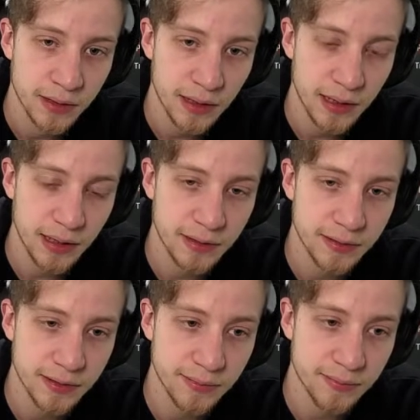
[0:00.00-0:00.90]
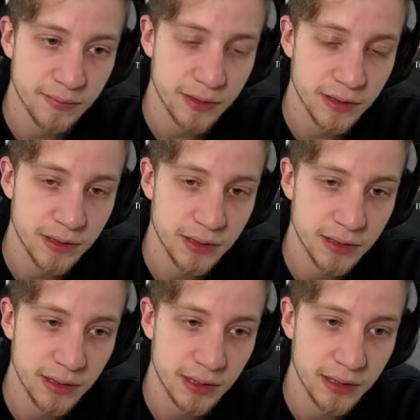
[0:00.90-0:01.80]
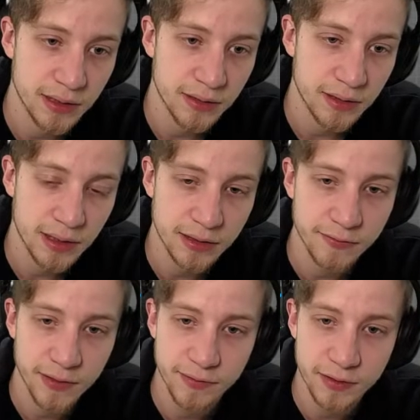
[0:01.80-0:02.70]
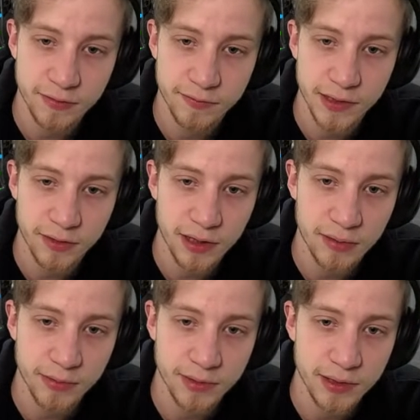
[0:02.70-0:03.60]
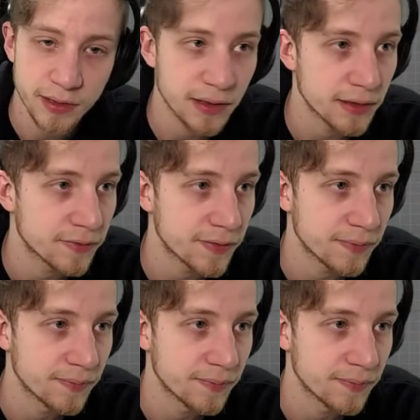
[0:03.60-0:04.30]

And some delay. No, that's fine. We don't care about the delay. It's fine.